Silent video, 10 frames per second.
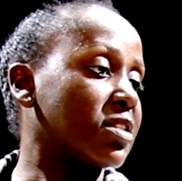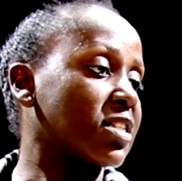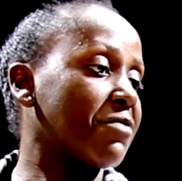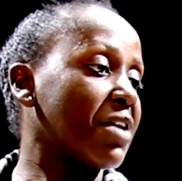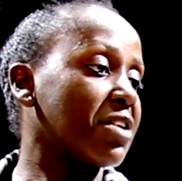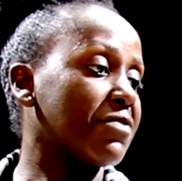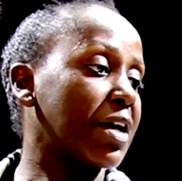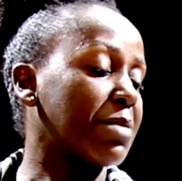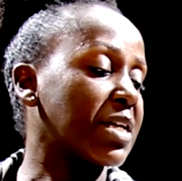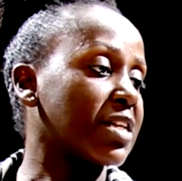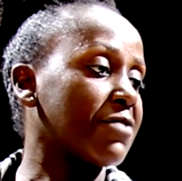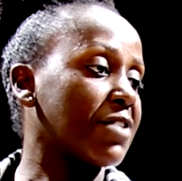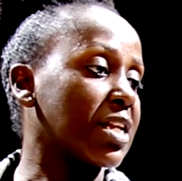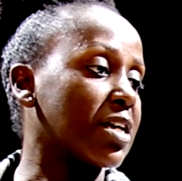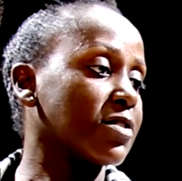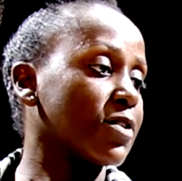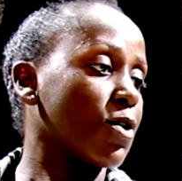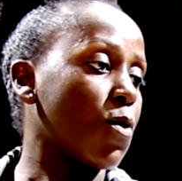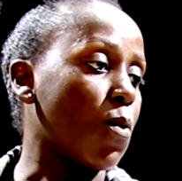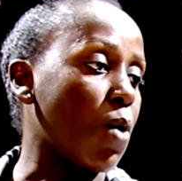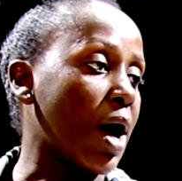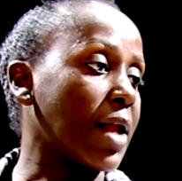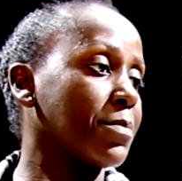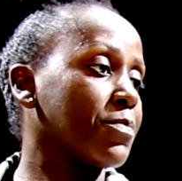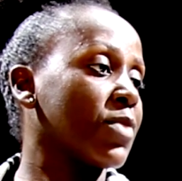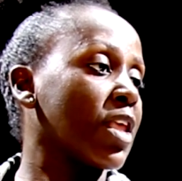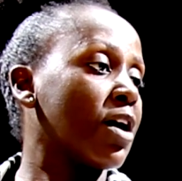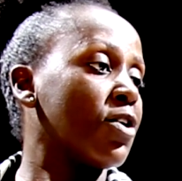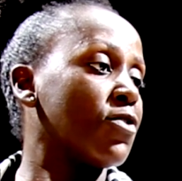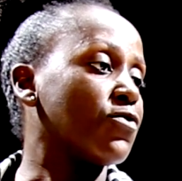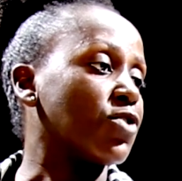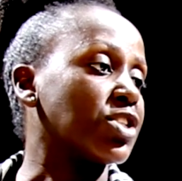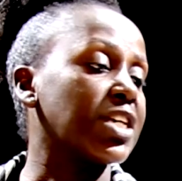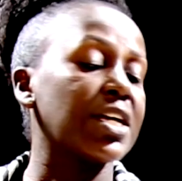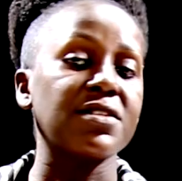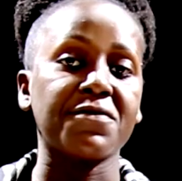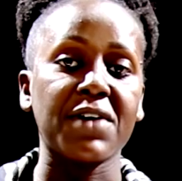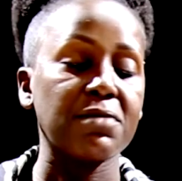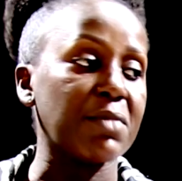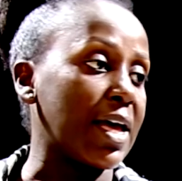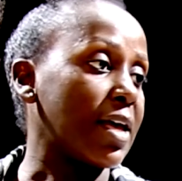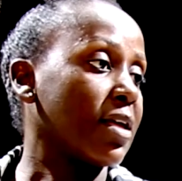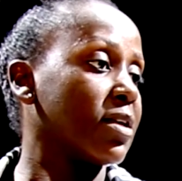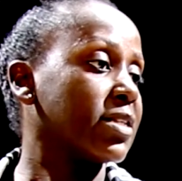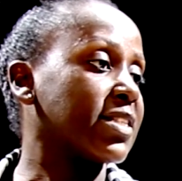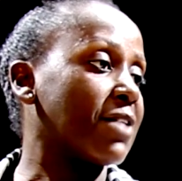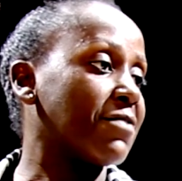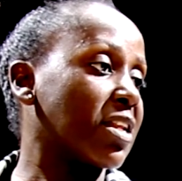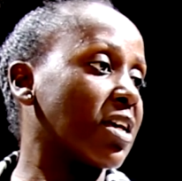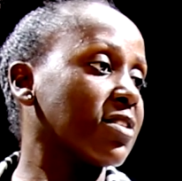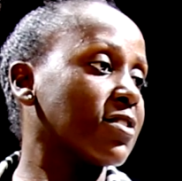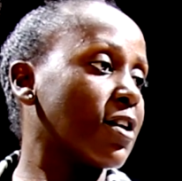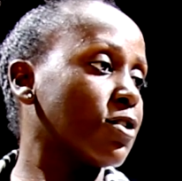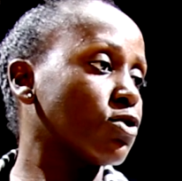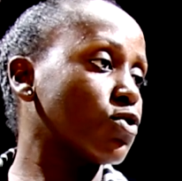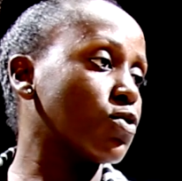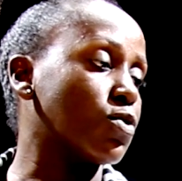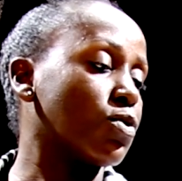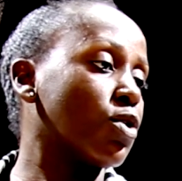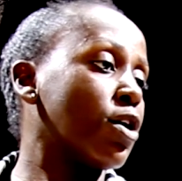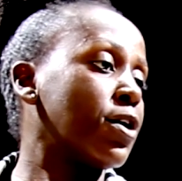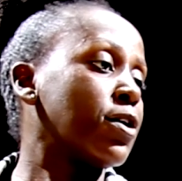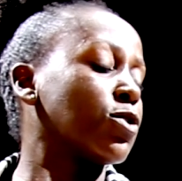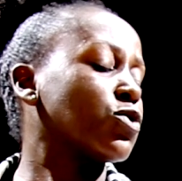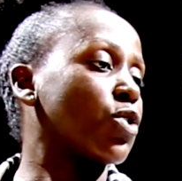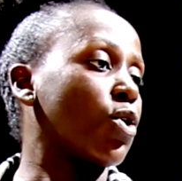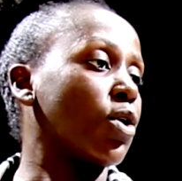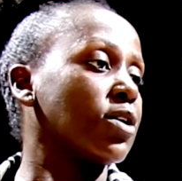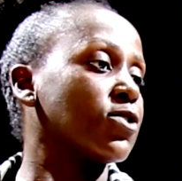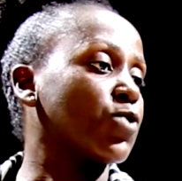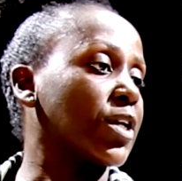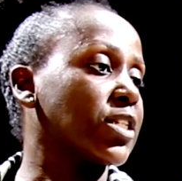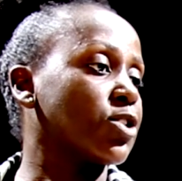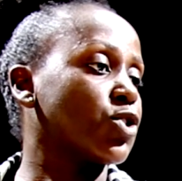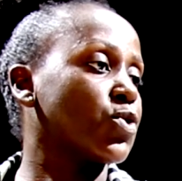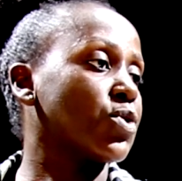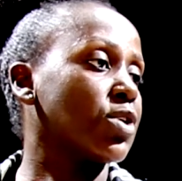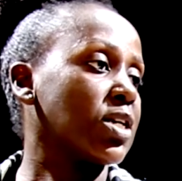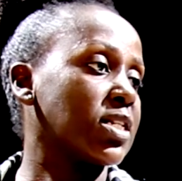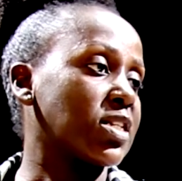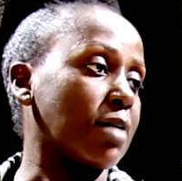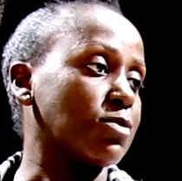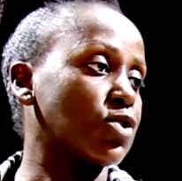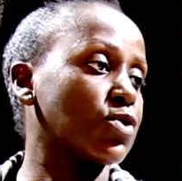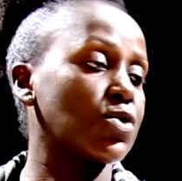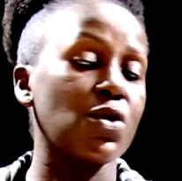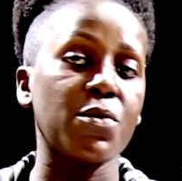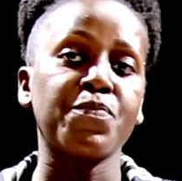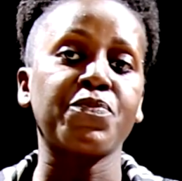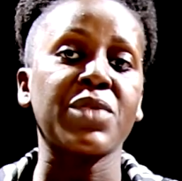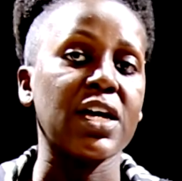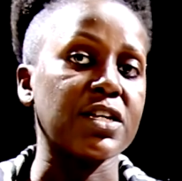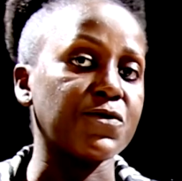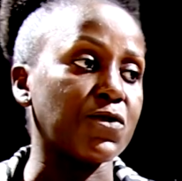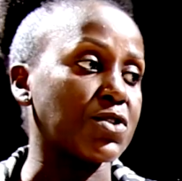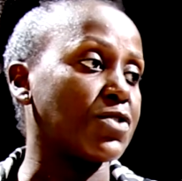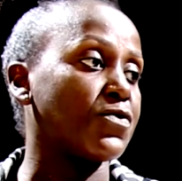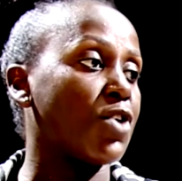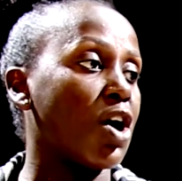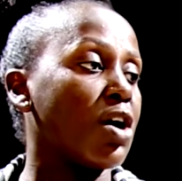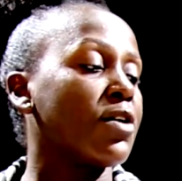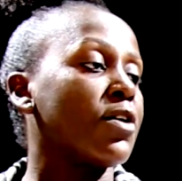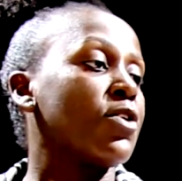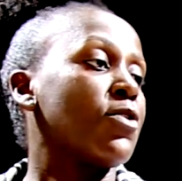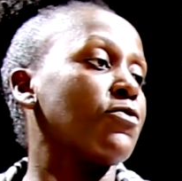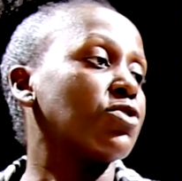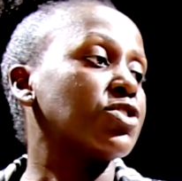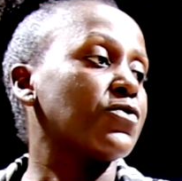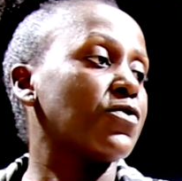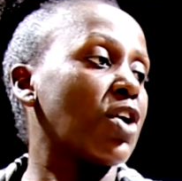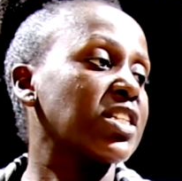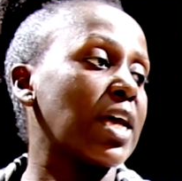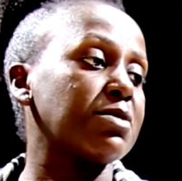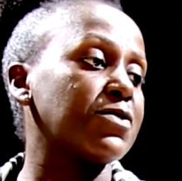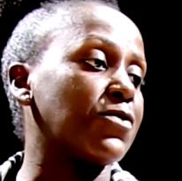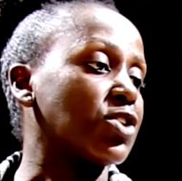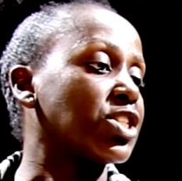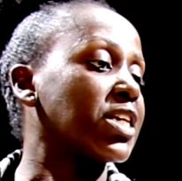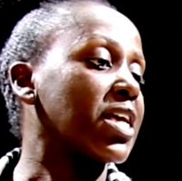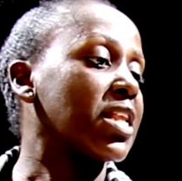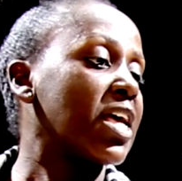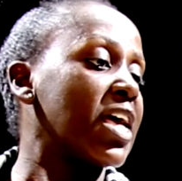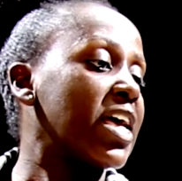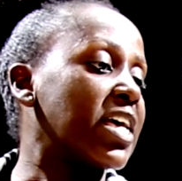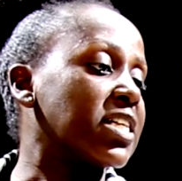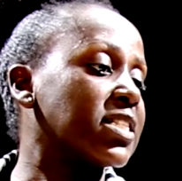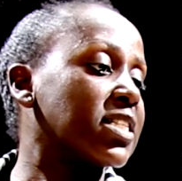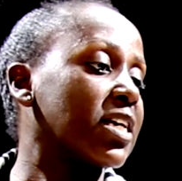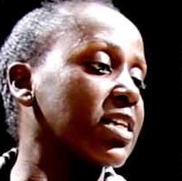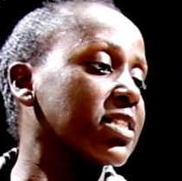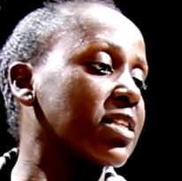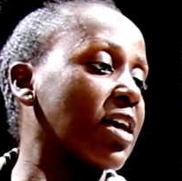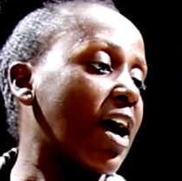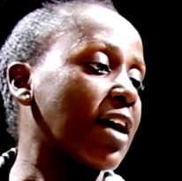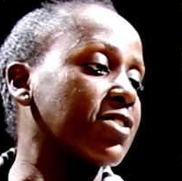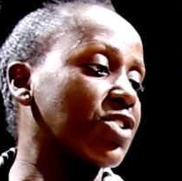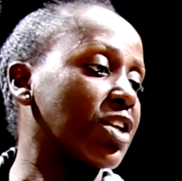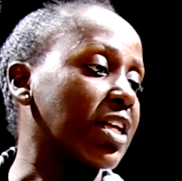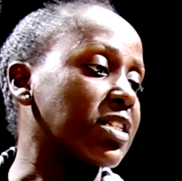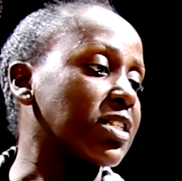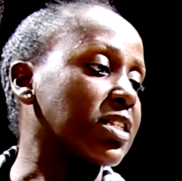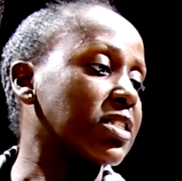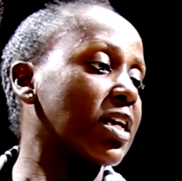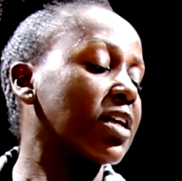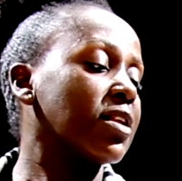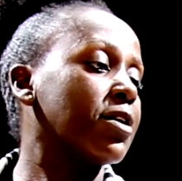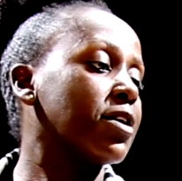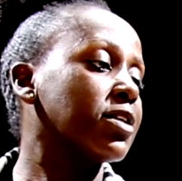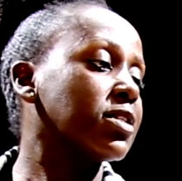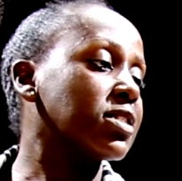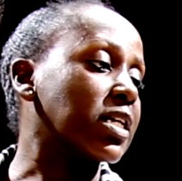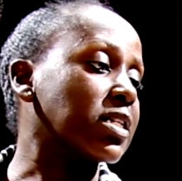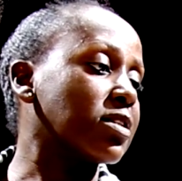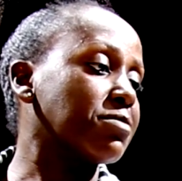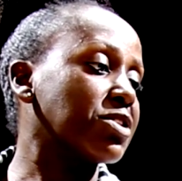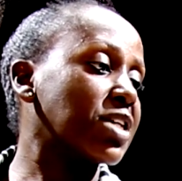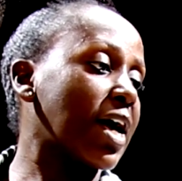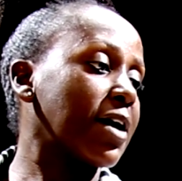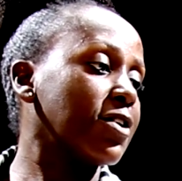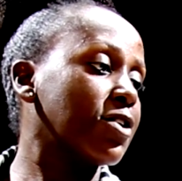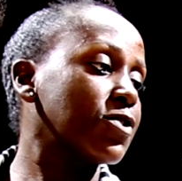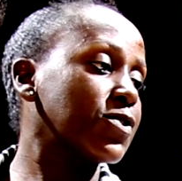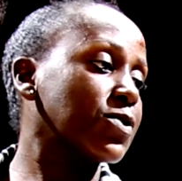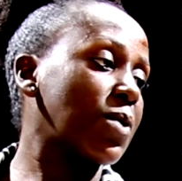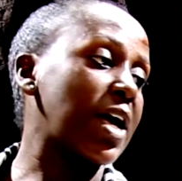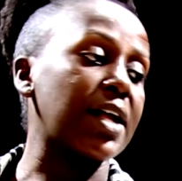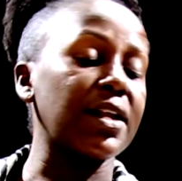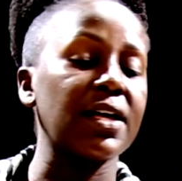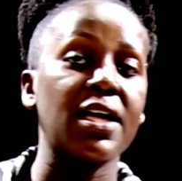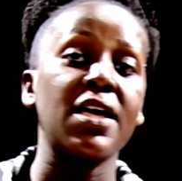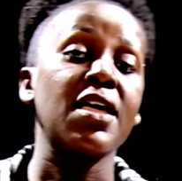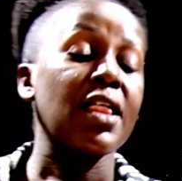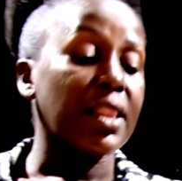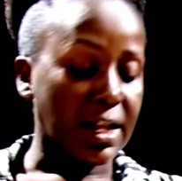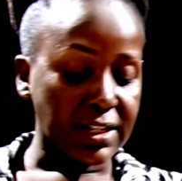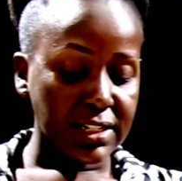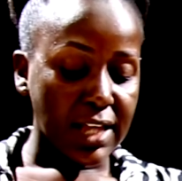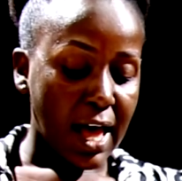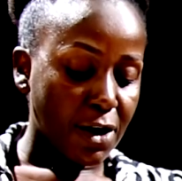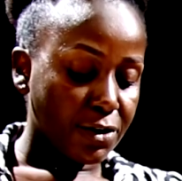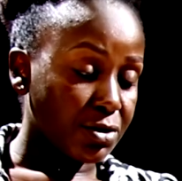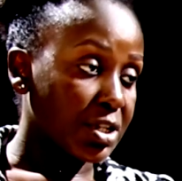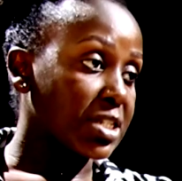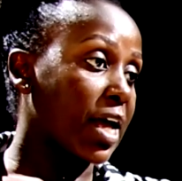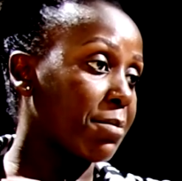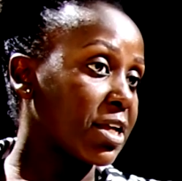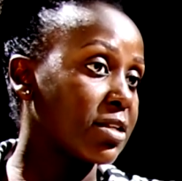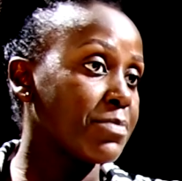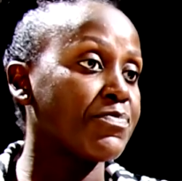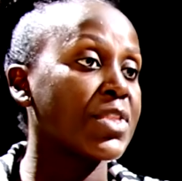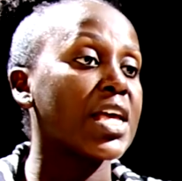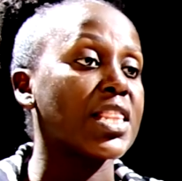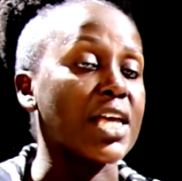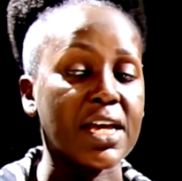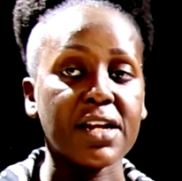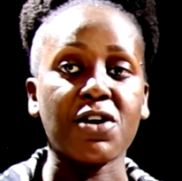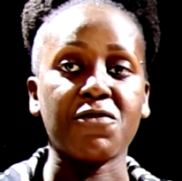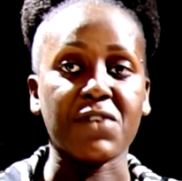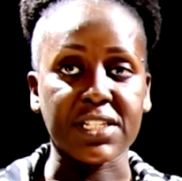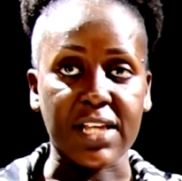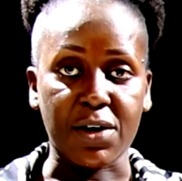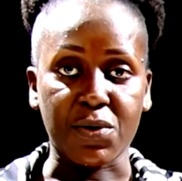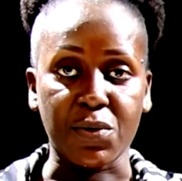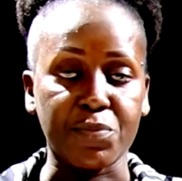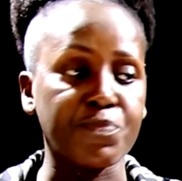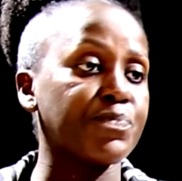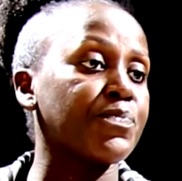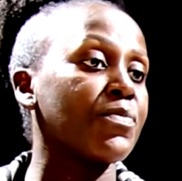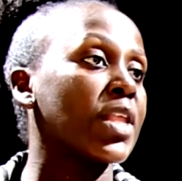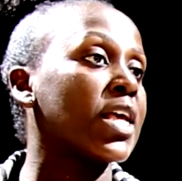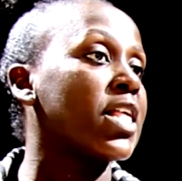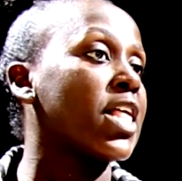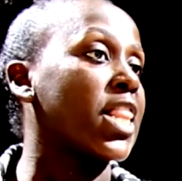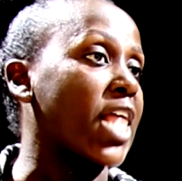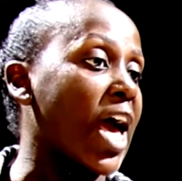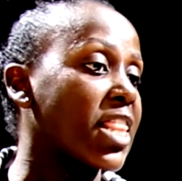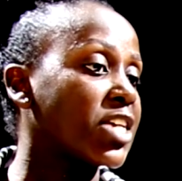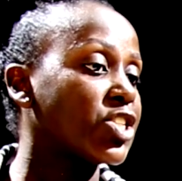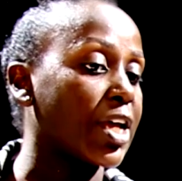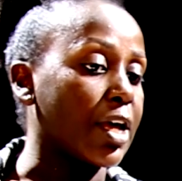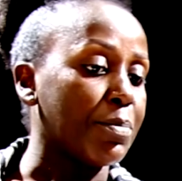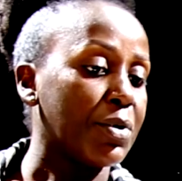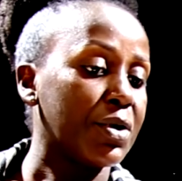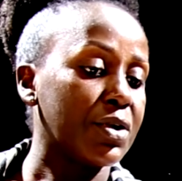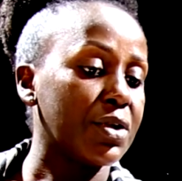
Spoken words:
7 divided by 7 is 1, 14 divided by 7 is 2. So 22 times 2 is 44, 44 times 14 is 616 centimeter squared. That is how you determine the area of a circle. The other shape